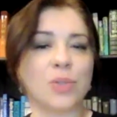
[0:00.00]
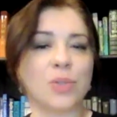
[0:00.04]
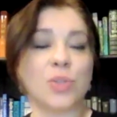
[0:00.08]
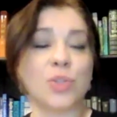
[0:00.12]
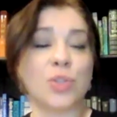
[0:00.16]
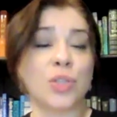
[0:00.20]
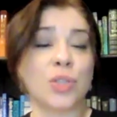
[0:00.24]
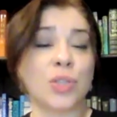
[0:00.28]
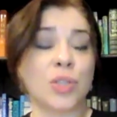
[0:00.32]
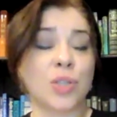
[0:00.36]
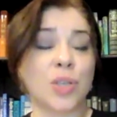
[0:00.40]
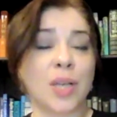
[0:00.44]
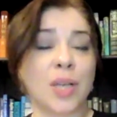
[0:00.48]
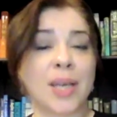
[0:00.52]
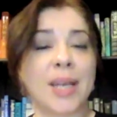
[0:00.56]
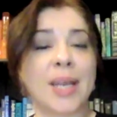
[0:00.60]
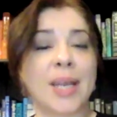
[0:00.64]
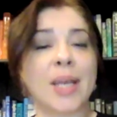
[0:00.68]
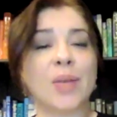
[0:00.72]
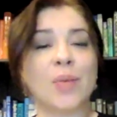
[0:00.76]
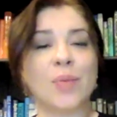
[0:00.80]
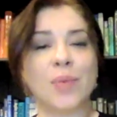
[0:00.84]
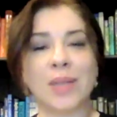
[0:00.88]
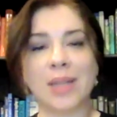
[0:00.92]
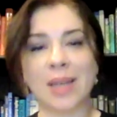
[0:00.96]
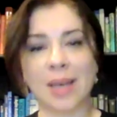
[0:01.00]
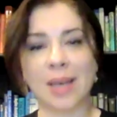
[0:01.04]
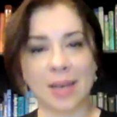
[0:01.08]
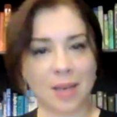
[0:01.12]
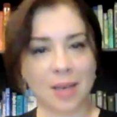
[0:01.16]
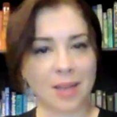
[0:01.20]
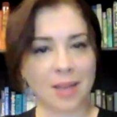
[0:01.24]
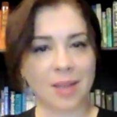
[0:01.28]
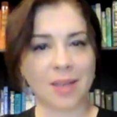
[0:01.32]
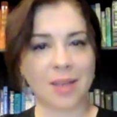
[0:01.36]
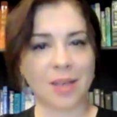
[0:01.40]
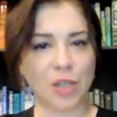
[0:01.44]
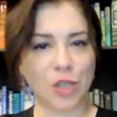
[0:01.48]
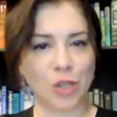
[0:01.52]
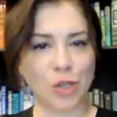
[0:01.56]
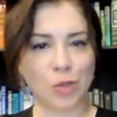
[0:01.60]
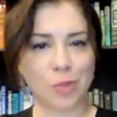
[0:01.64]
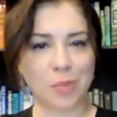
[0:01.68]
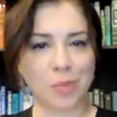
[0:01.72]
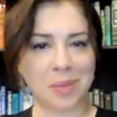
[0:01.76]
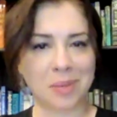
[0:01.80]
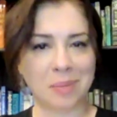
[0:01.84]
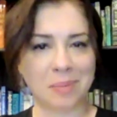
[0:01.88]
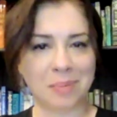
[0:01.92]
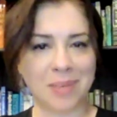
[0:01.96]
to just connect with another
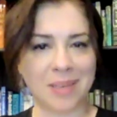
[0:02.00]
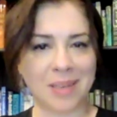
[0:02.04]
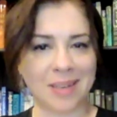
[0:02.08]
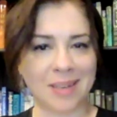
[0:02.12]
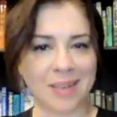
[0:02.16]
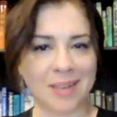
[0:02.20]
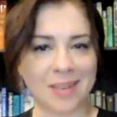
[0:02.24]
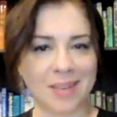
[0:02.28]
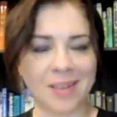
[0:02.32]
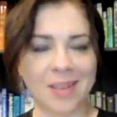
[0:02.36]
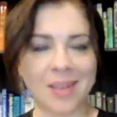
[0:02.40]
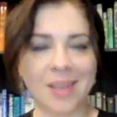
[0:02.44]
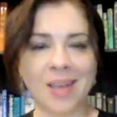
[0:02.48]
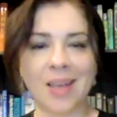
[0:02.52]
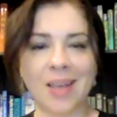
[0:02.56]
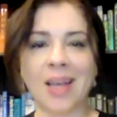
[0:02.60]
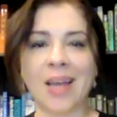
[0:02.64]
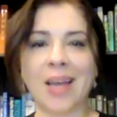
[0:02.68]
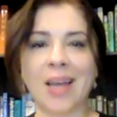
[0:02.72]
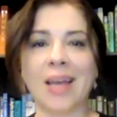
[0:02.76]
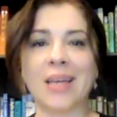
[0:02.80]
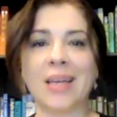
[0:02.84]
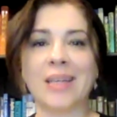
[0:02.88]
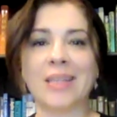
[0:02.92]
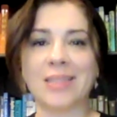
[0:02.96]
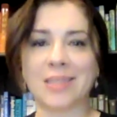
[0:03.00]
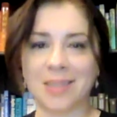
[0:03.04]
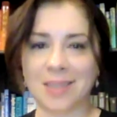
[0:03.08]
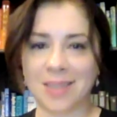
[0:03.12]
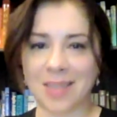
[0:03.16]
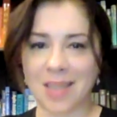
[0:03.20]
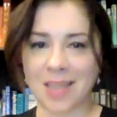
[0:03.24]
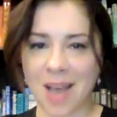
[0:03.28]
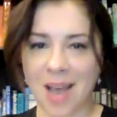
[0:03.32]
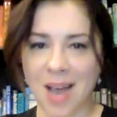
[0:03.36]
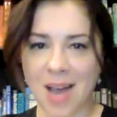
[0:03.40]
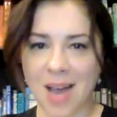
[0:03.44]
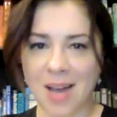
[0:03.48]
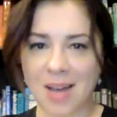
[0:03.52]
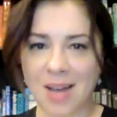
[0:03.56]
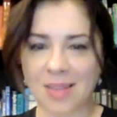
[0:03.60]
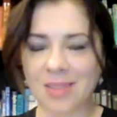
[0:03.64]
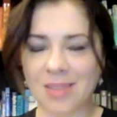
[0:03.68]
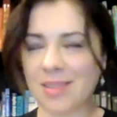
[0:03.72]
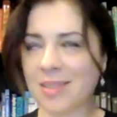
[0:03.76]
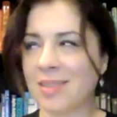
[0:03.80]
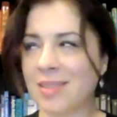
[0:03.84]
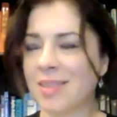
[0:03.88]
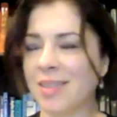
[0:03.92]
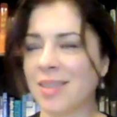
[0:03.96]
human being. Is
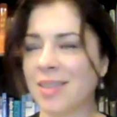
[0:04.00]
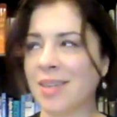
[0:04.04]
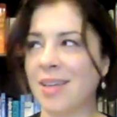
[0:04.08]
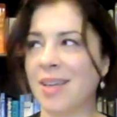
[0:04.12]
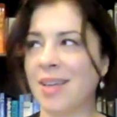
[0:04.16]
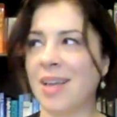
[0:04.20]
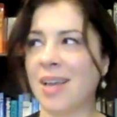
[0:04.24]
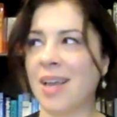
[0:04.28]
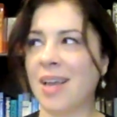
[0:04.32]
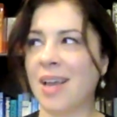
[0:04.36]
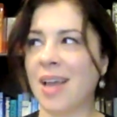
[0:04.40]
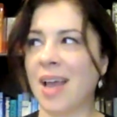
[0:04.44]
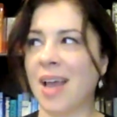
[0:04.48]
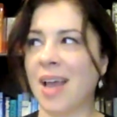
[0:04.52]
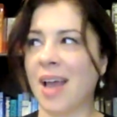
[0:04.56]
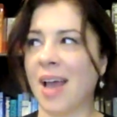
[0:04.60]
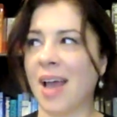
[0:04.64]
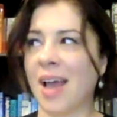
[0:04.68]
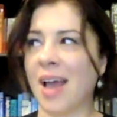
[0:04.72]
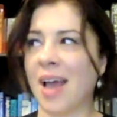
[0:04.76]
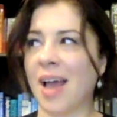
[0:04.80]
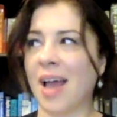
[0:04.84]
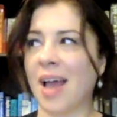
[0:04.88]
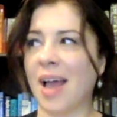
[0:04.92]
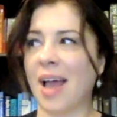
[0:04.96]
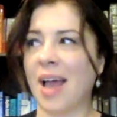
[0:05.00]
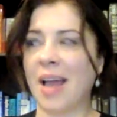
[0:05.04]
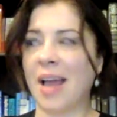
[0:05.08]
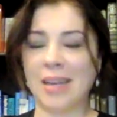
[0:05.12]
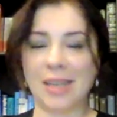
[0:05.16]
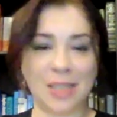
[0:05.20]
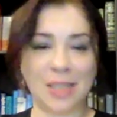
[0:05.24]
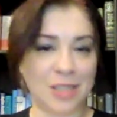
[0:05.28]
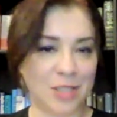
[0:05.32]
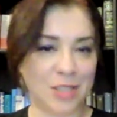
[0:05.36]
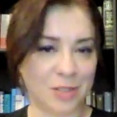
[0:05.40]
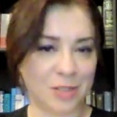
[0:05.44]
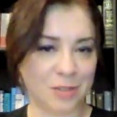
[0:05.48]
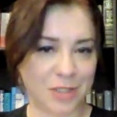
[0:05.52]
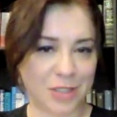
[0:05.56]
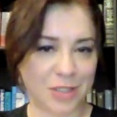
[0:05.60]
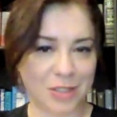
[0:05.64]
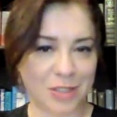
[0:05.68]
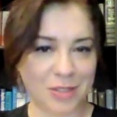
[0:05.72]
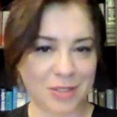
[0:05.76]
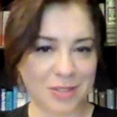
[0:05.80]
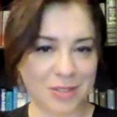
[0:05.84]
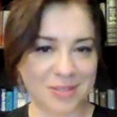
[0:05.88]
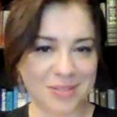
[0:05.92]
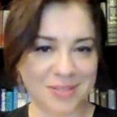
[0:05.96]
not an
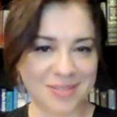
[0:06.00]
interview.